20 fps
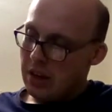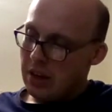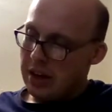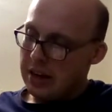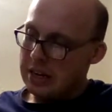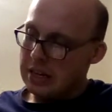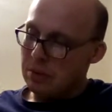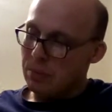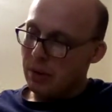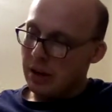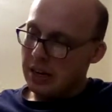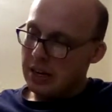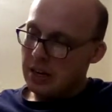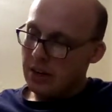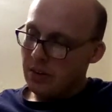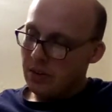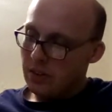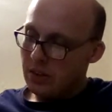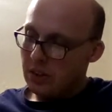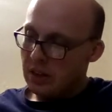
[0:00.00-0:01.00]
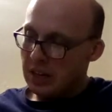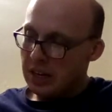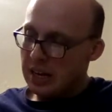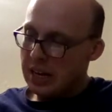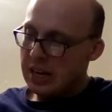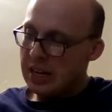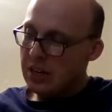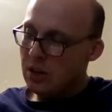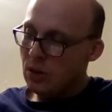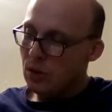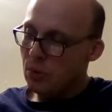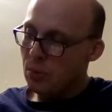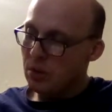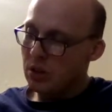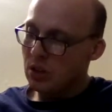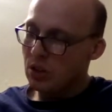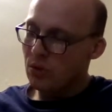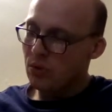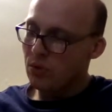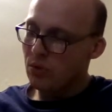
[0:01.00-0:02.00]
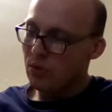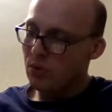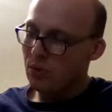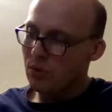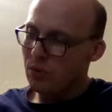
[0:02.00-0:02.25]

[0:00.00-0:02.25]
Anyway, he who is